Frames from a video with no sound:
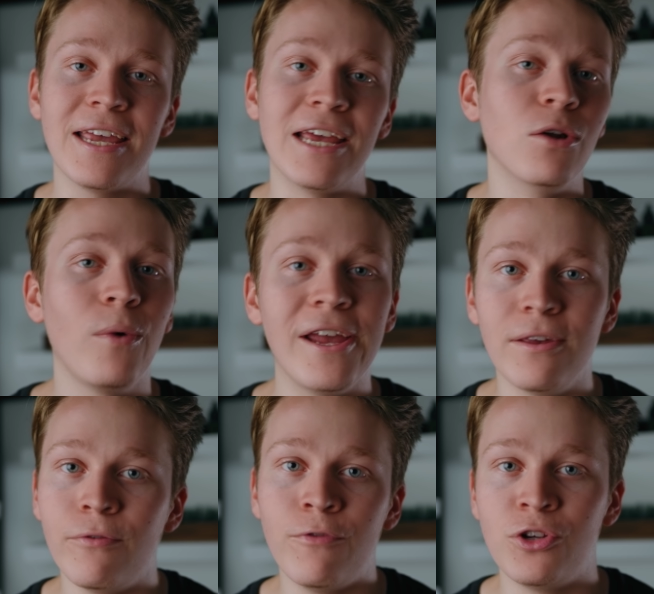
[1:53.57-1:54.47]
in a way
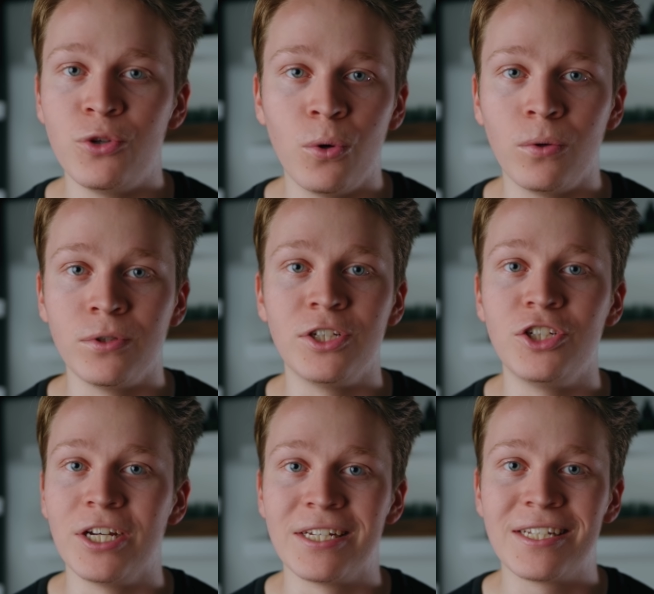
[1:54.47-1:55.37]
that visuals
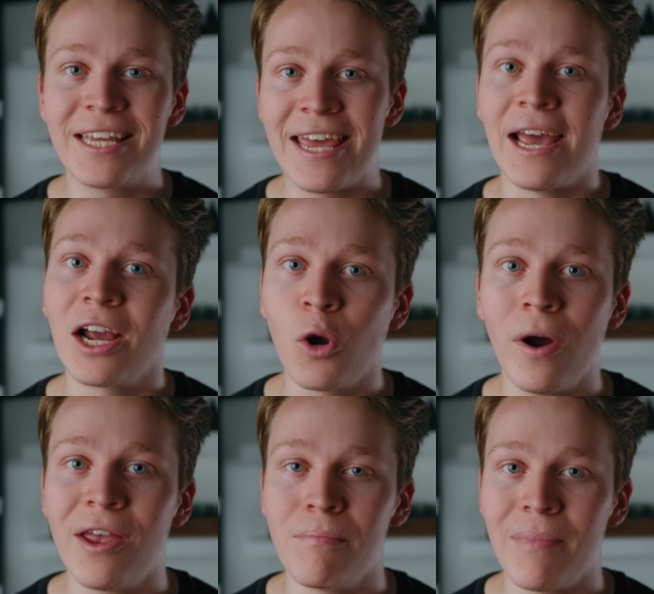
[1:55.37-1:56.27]
just can't
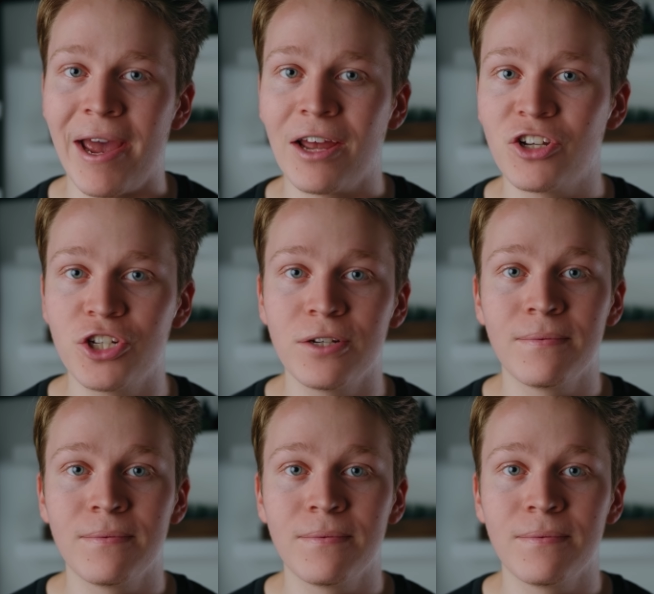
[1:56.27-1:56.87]
quite match.